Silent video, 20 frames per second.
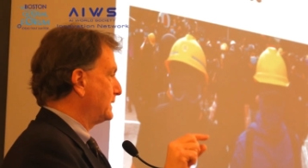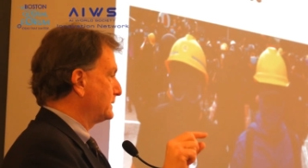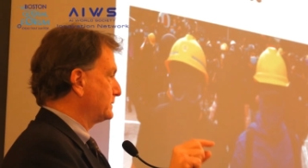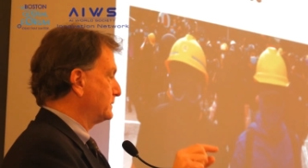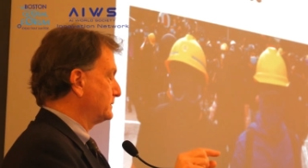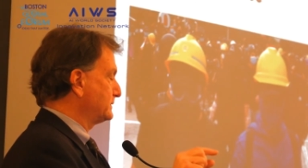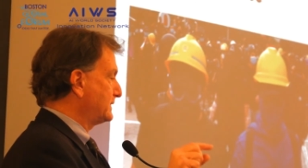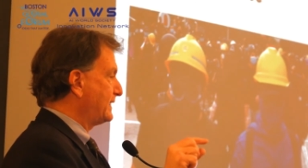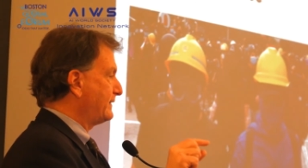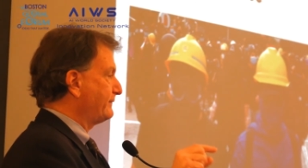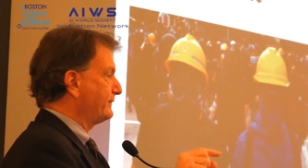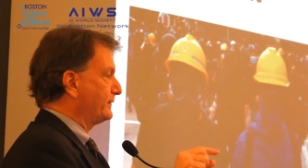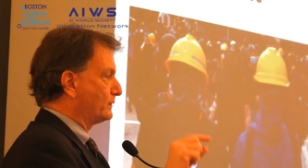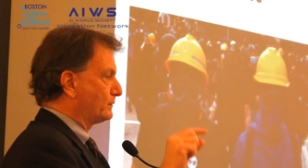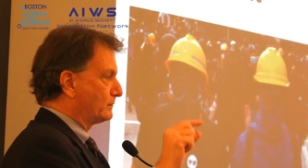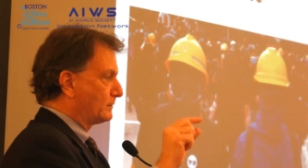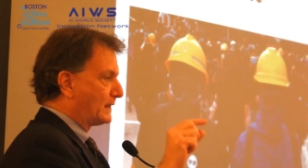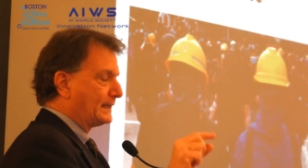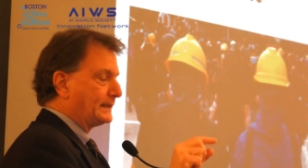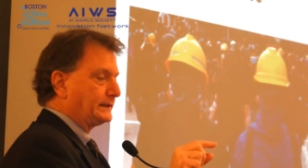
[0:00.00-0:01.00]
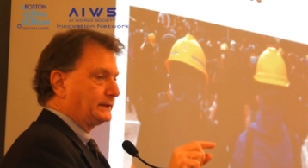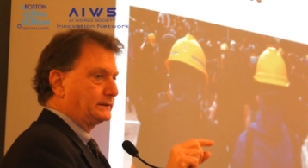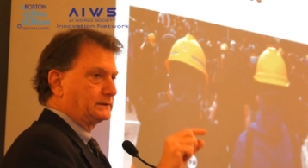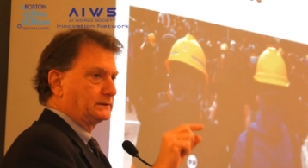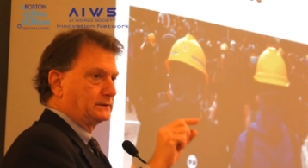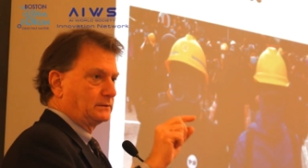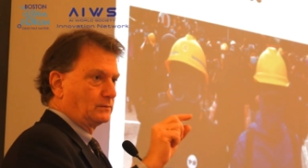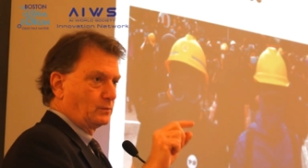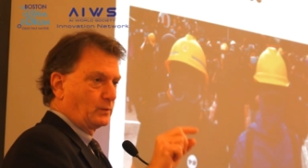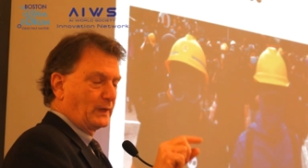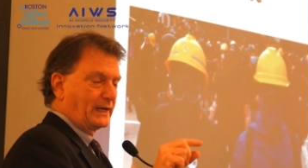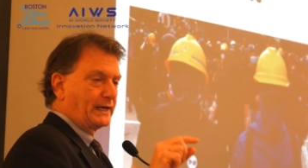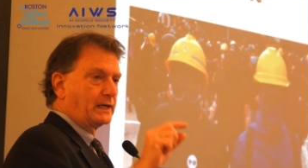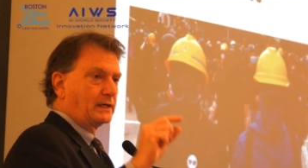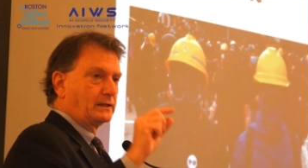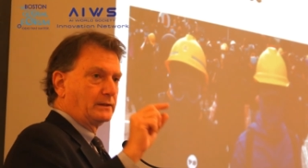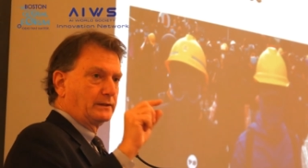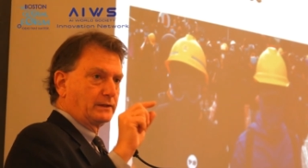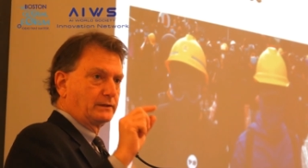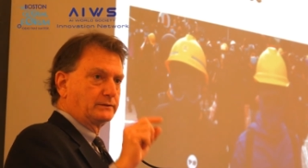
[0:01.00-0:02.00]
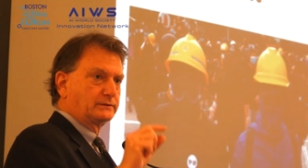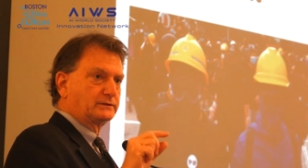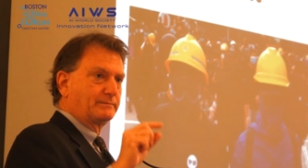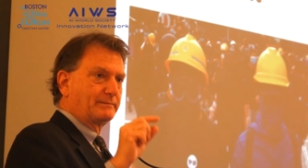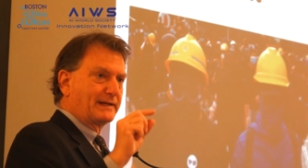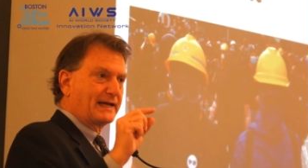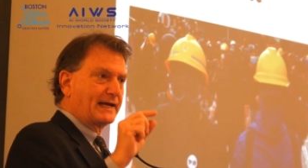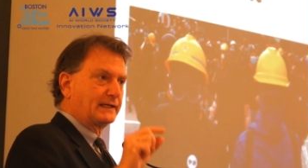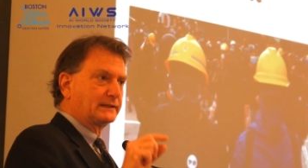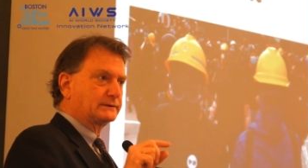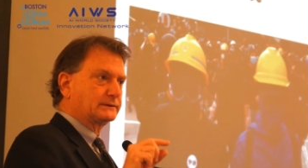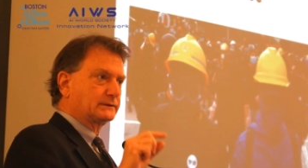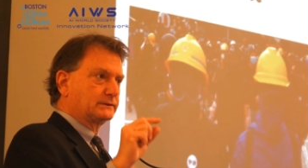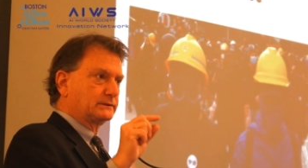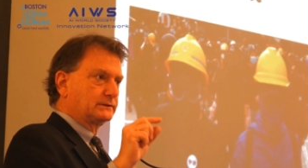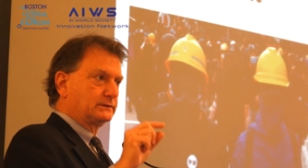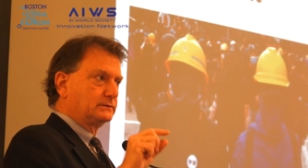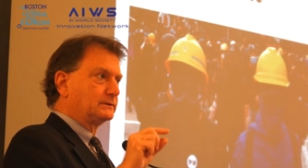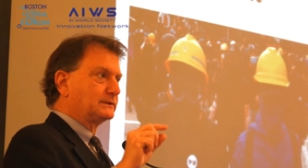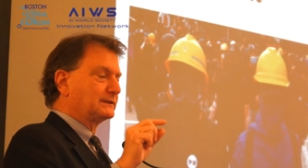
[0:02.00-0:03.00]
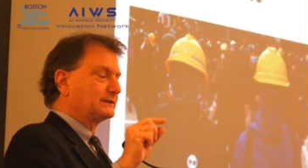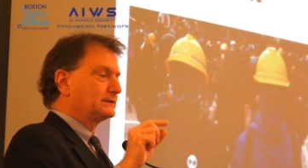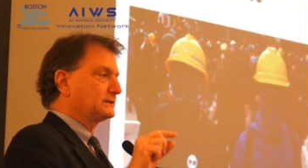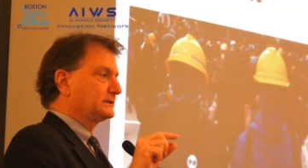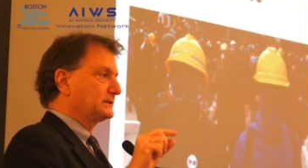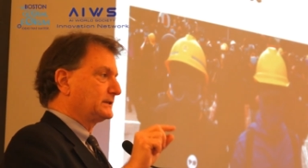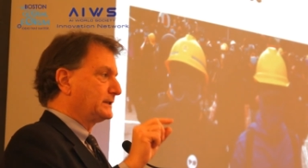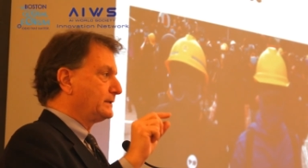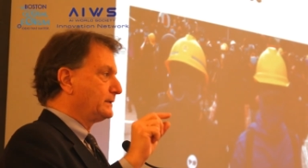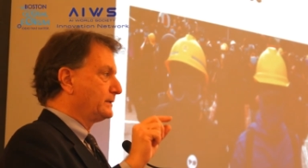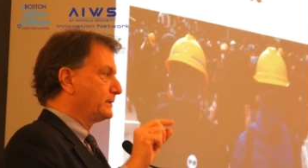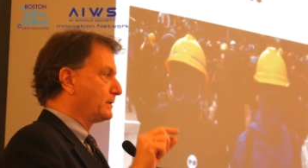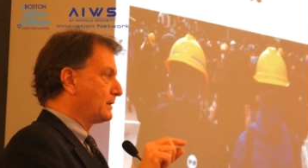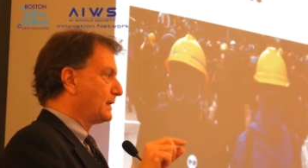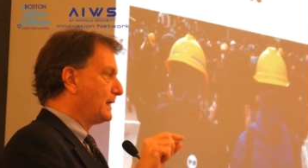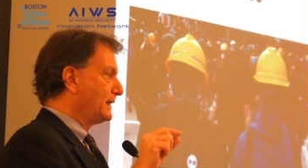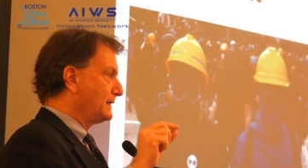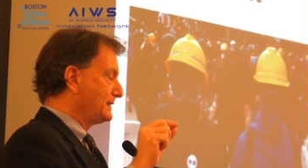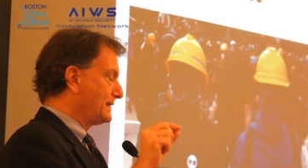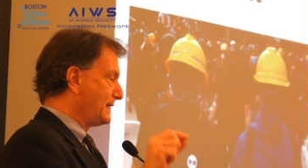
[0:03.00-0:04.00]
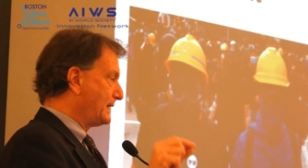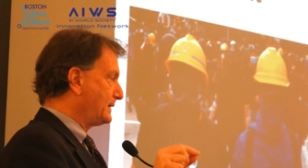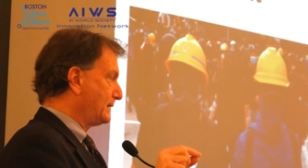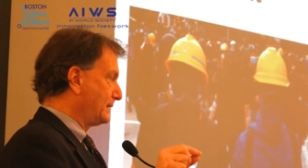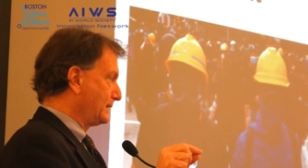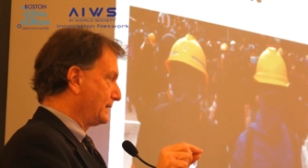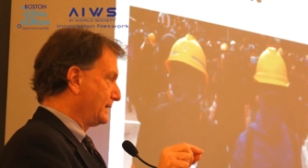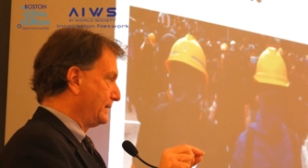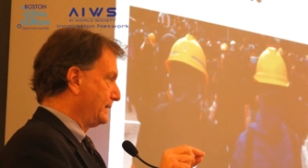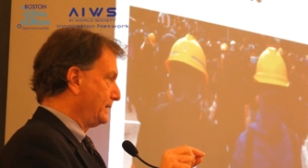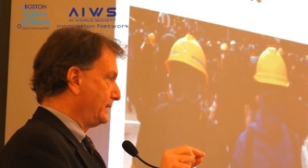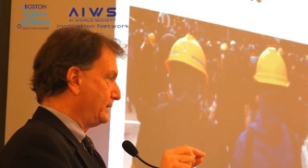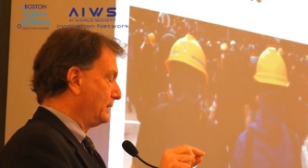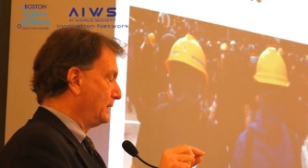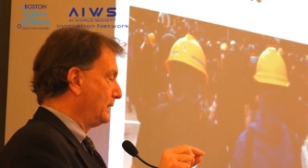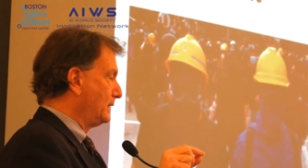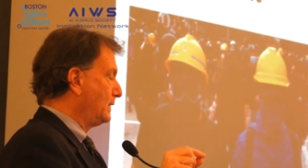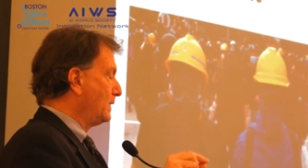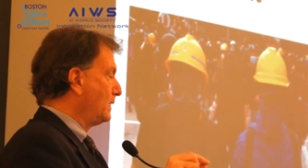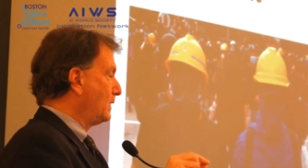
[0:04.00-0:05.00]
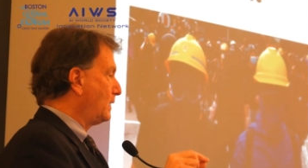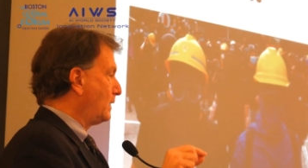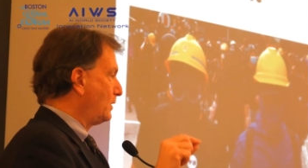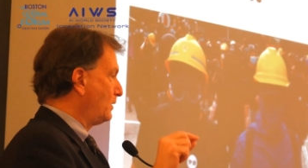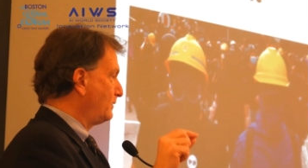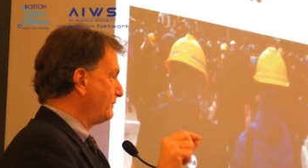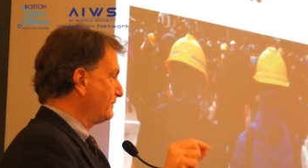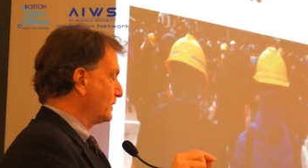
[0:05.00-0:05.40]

protesters have the right to wear those masks to conceal their identity